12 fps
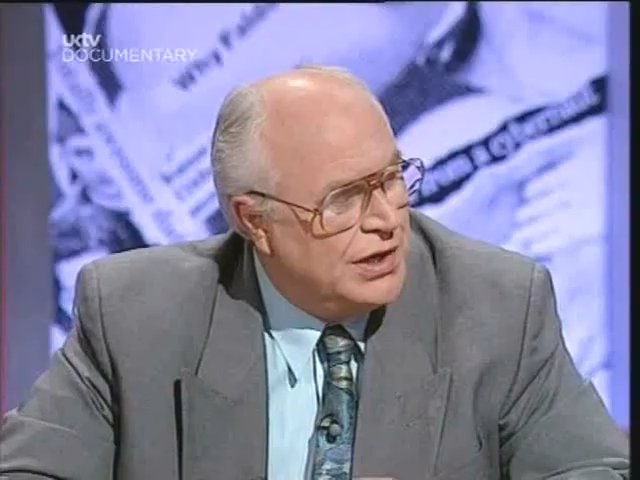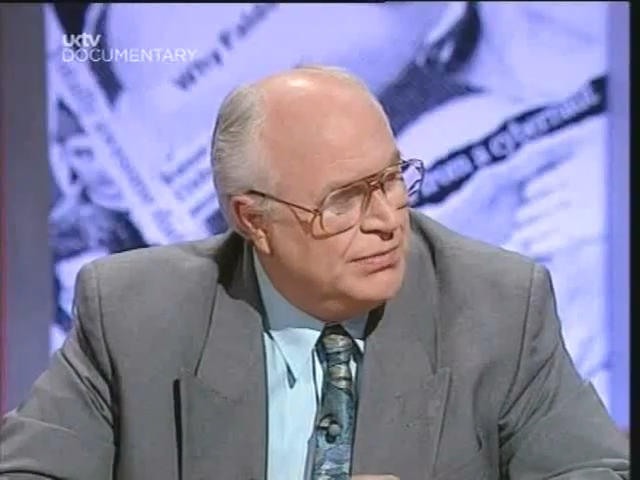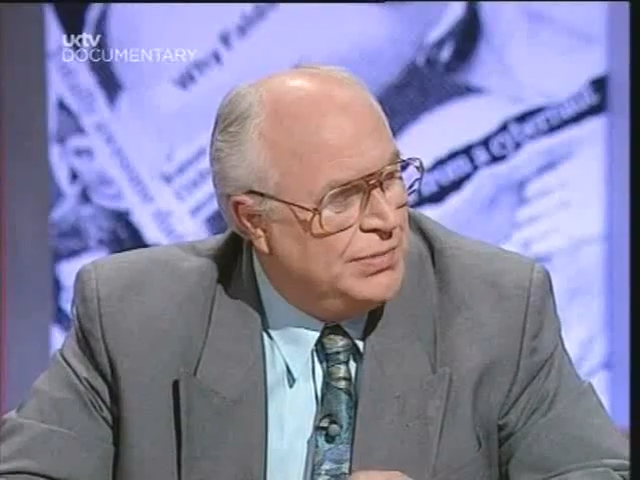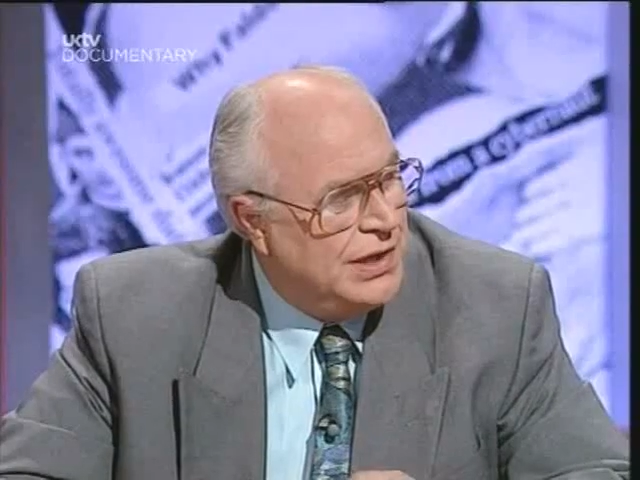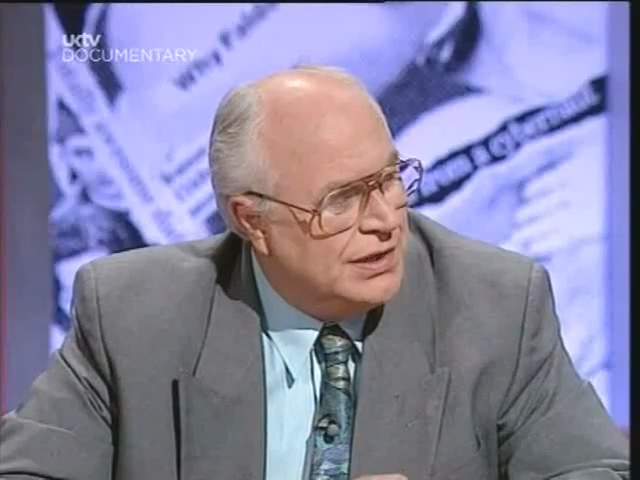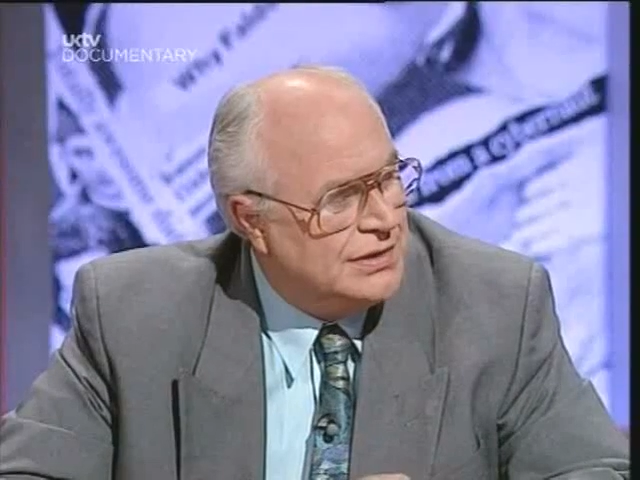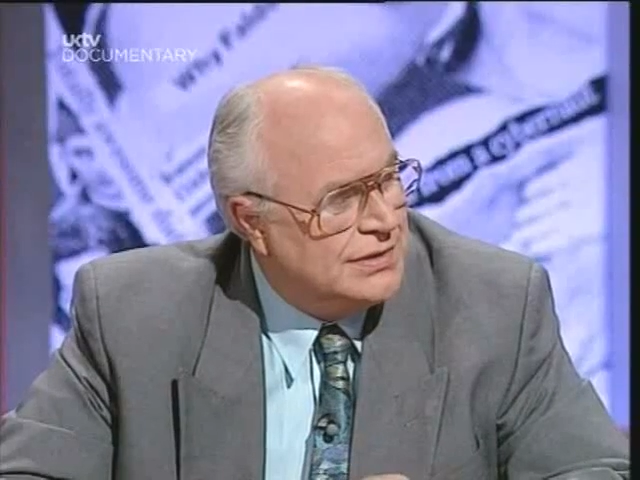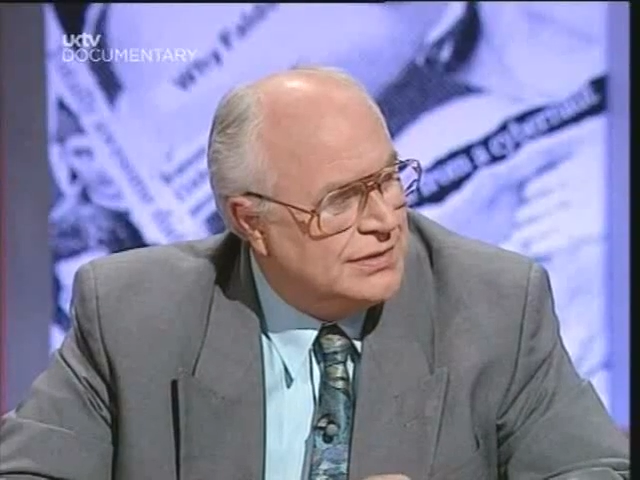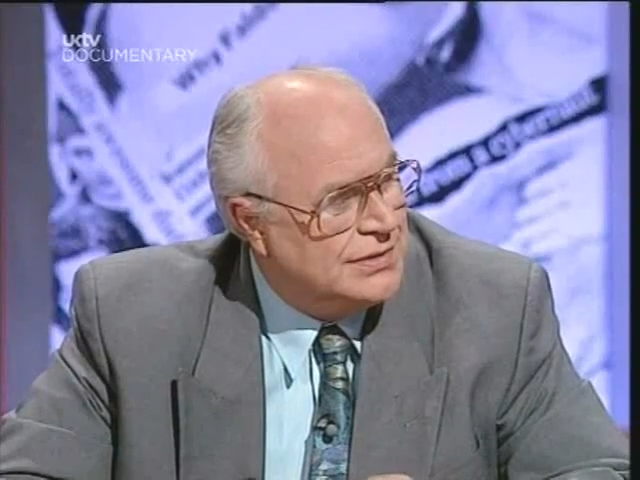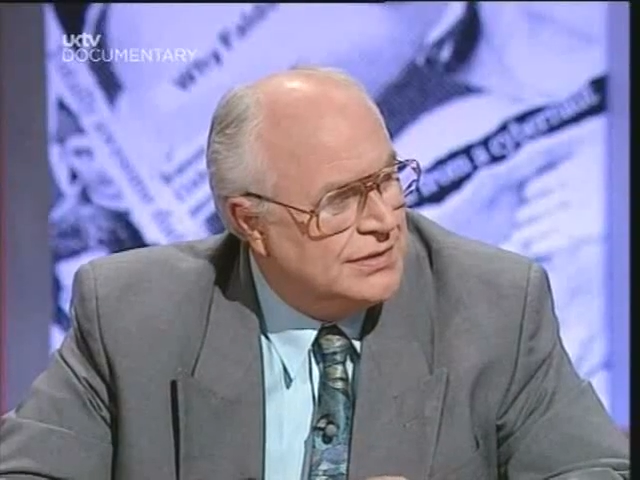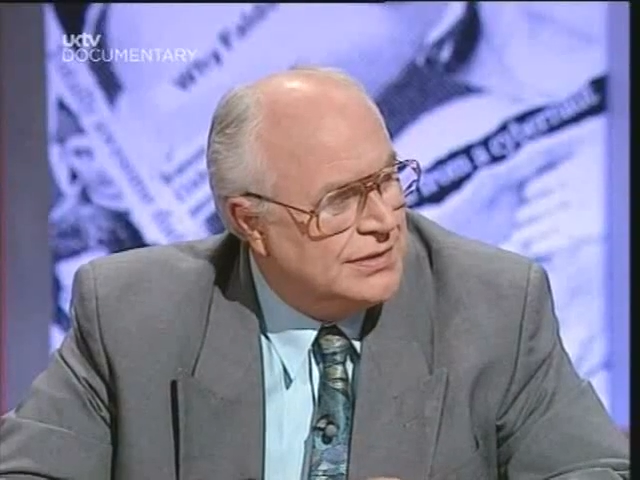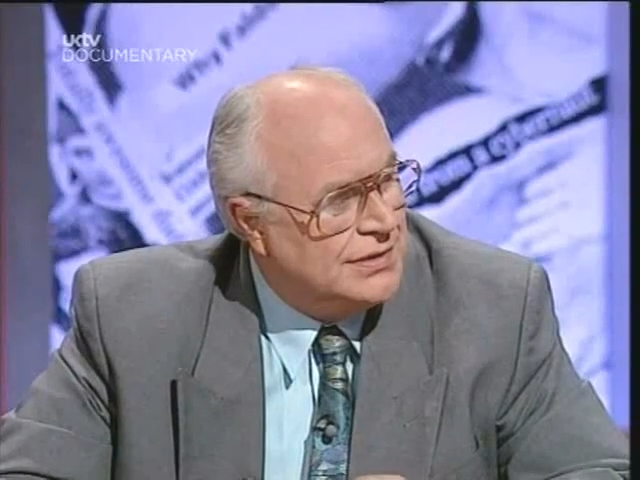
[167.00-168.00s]
about
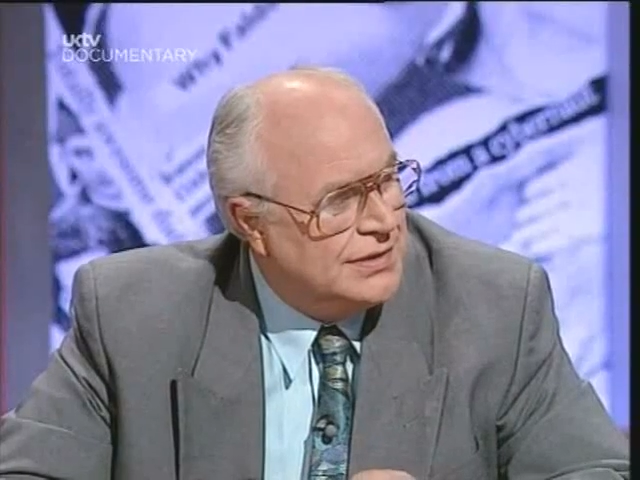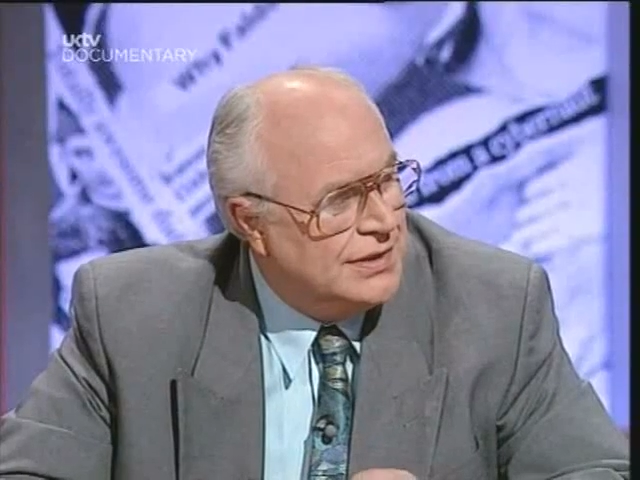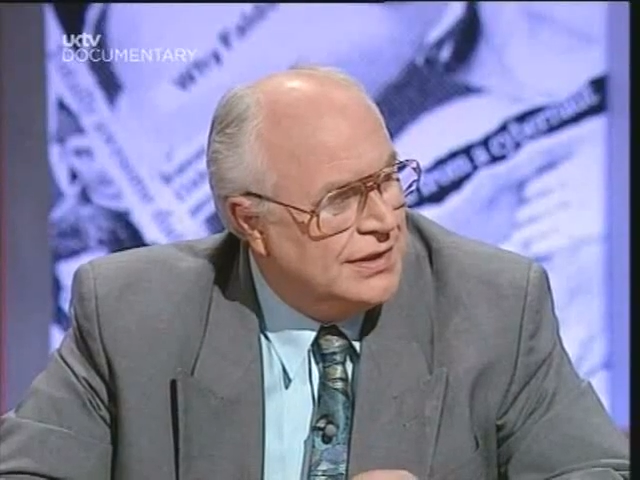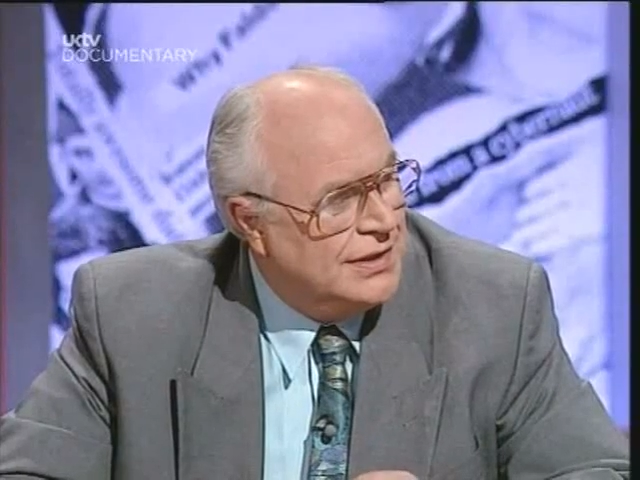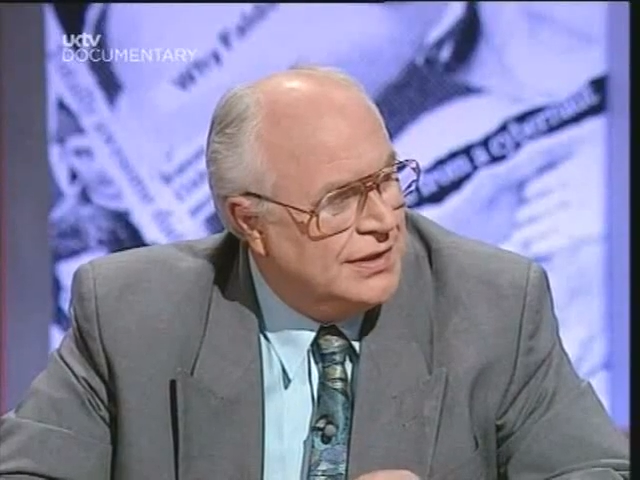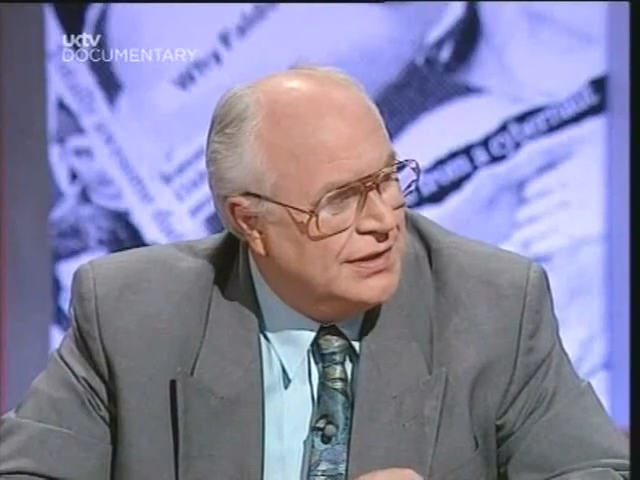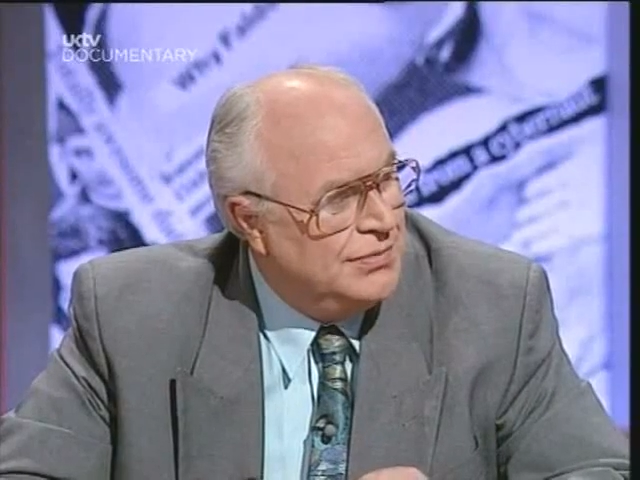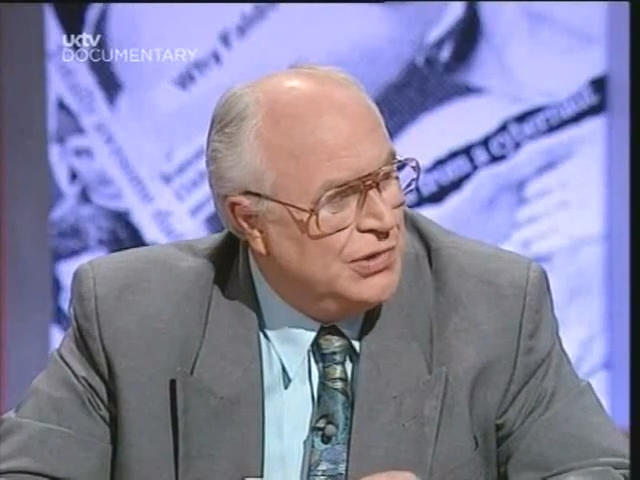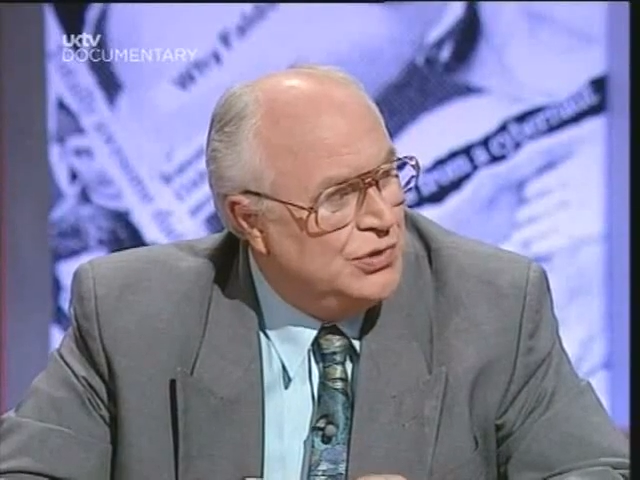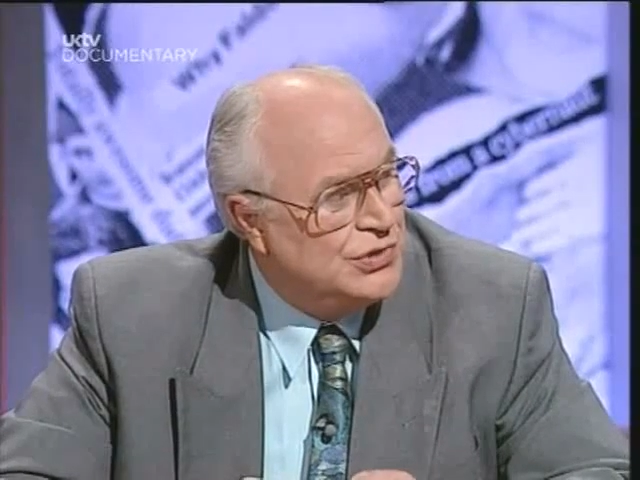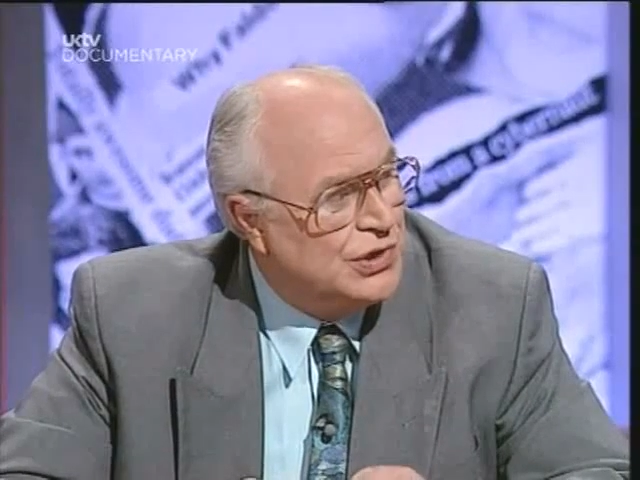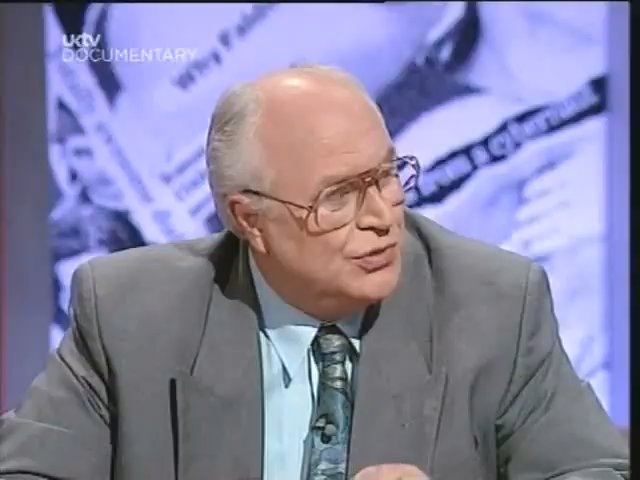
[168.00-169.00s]
them
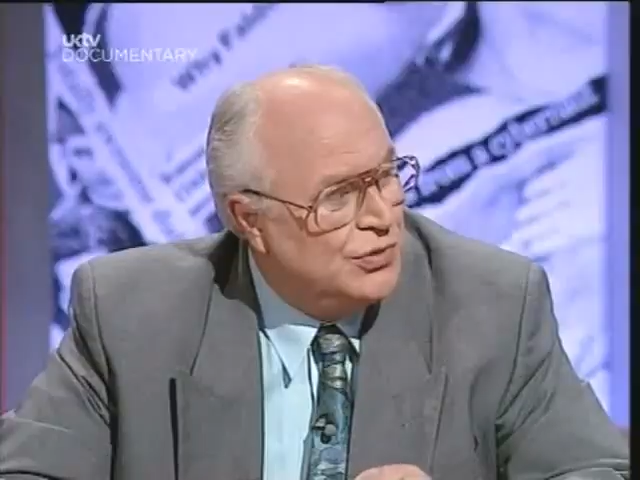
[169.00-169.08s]
losing all